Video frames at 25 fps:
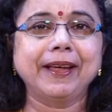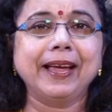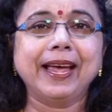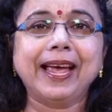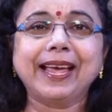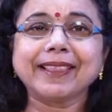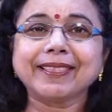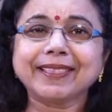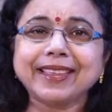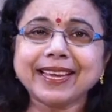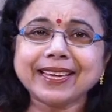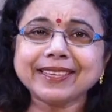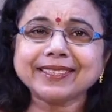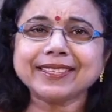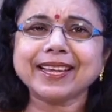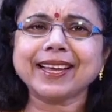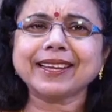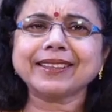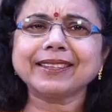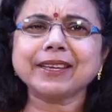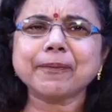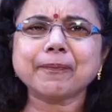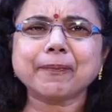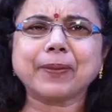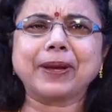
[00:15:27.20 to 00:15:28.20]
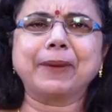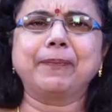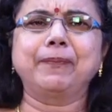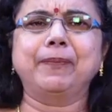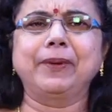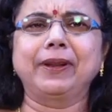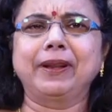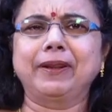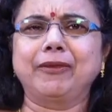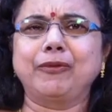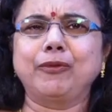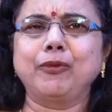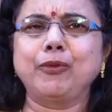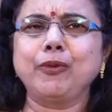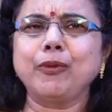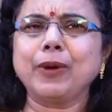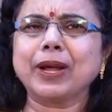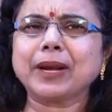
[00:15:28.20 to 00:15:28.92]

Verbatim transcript: and these are the people who